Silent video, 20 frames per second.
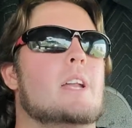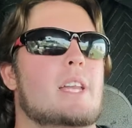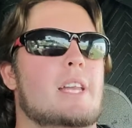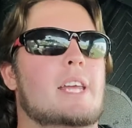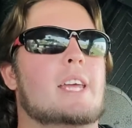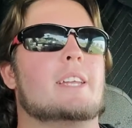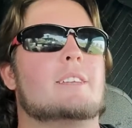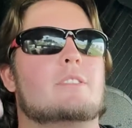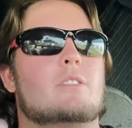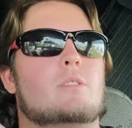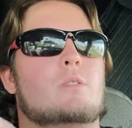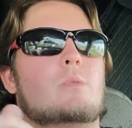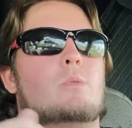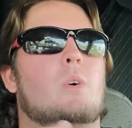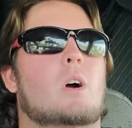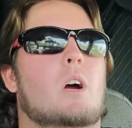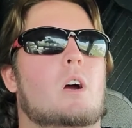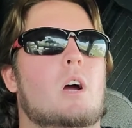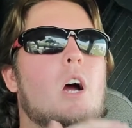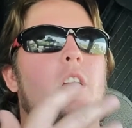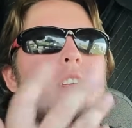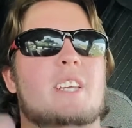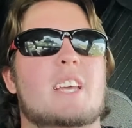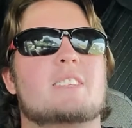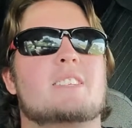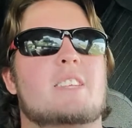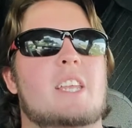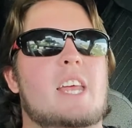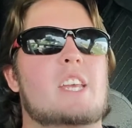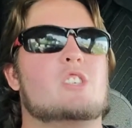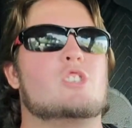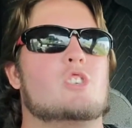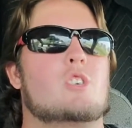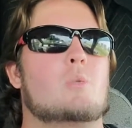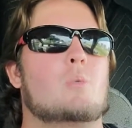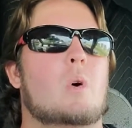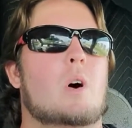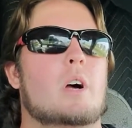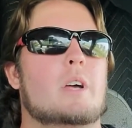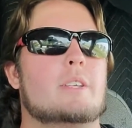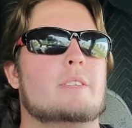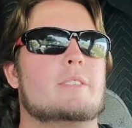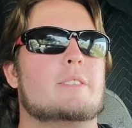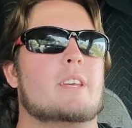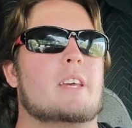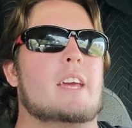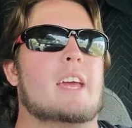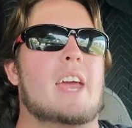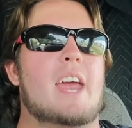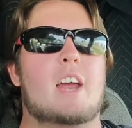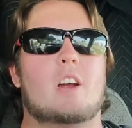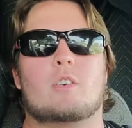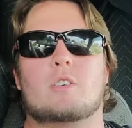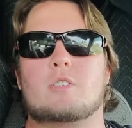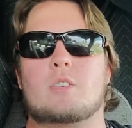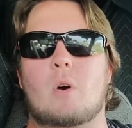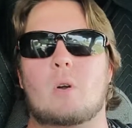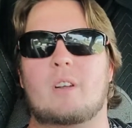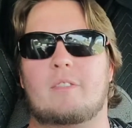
to get to, our destination was Arizona,